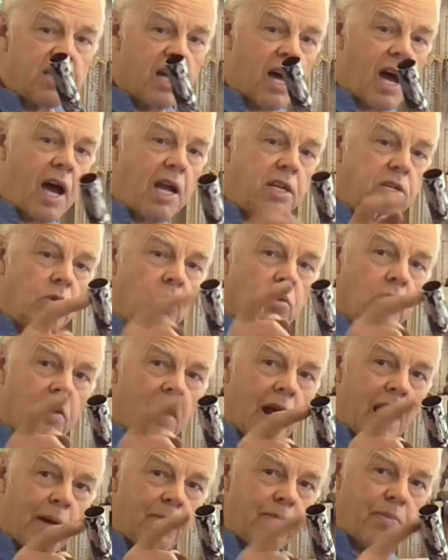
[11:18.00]
the handle
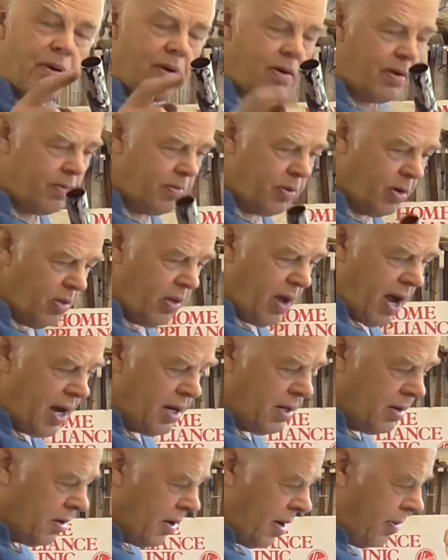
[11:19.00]
grip. Put the
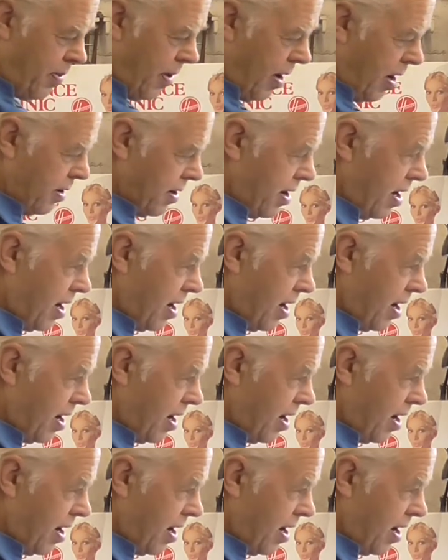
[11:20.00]
handle grip on.